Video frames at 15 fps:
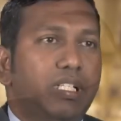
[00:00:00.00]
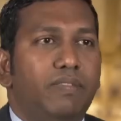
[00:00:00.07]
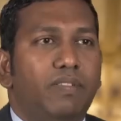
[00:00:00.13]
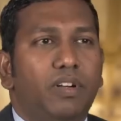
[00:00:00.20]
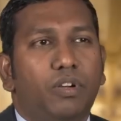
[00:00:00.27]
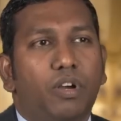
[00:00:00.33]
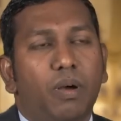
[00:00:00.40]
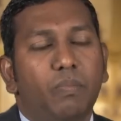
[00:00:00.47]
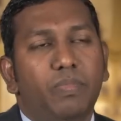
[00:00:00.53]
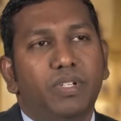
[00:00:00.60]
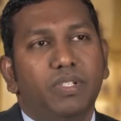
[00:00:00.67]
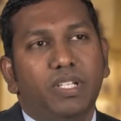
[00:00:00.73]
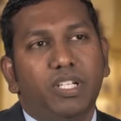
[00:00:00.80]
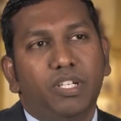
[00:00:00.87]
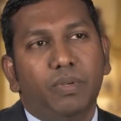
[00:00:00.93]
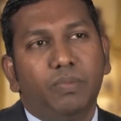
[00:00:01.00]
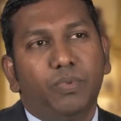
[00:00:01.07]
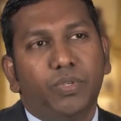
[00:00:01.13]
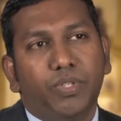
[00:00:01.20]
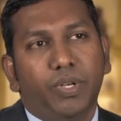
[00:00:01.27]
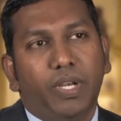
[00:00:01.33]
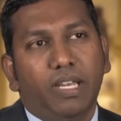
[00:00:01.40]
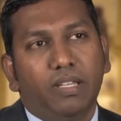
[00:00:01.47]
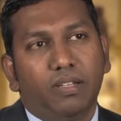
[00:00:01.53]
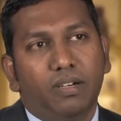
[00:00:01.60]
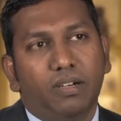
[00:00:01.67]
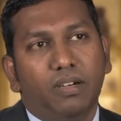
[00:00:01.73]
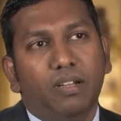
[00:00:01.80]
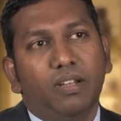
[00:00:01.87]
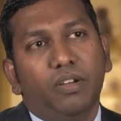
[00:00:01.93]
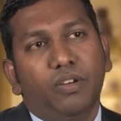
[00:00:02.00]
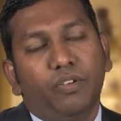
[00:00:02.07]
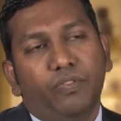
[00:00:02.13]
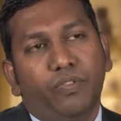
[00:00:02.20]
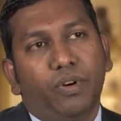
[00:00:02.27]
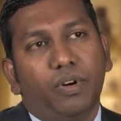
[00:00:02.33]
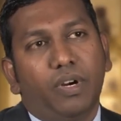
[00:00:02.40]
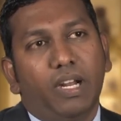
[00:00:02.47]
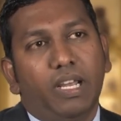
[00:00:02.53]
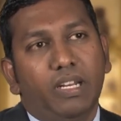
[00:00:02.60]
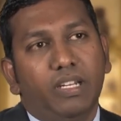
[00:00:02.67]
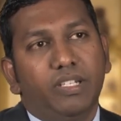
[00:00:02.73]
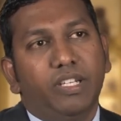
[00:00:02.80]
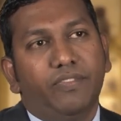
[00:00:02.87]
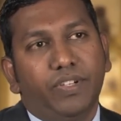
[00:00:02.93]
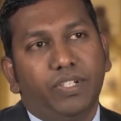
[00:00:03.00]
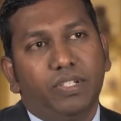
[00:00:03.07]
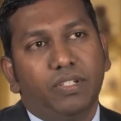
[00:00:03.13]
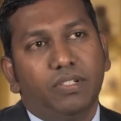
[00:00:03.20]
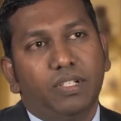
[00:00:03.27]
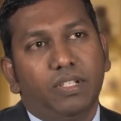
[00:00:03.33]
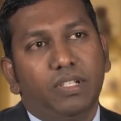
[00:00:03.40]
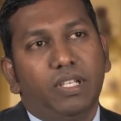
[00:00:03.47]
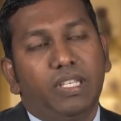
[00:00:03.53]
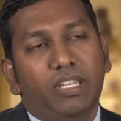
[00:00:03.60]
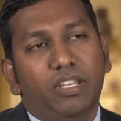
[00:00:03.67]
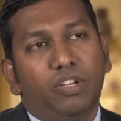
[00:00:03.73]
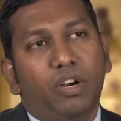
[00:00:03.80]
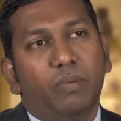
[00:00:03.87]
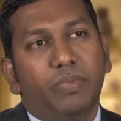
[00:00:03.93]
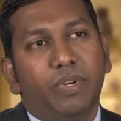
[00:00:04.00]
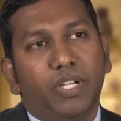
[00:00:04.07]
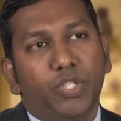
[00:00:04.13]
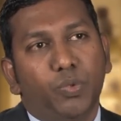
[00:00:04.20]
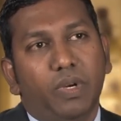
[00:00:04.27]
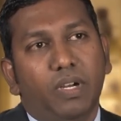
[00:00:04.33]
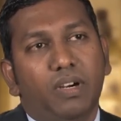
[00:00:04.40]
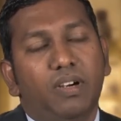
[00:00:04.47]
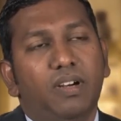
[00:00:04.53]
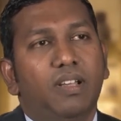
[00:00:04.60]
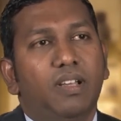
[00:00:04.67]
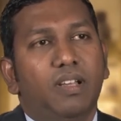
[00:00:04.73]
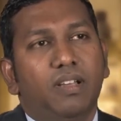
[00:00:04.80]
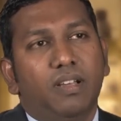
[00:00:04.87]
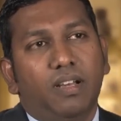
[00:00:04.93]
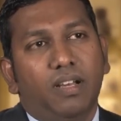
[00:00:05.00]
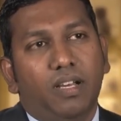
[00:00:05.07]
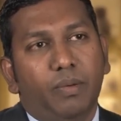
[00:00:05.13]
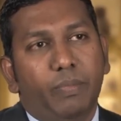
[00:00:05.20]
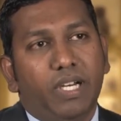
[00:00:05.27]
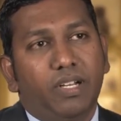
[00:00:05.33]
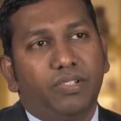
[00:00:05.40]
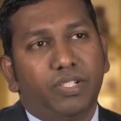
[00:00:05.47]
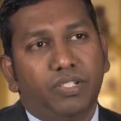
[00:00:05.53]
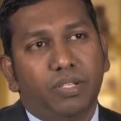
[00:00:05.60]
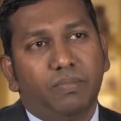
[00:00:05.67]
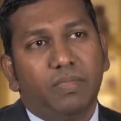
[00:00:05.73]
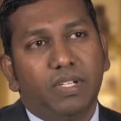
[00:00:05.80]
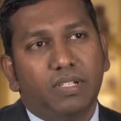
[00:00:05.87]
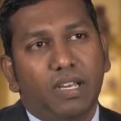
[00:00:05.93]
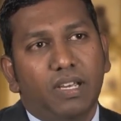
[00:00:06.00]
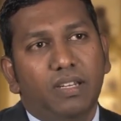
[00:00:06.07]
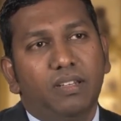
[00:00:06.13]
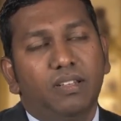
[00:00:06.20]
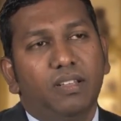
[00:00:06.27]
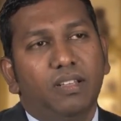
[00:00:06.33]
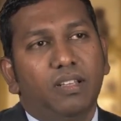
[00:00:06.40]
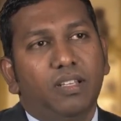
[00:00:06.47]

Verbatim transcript: several components need to be put together for energy efficiency. The key components were uh, better system design,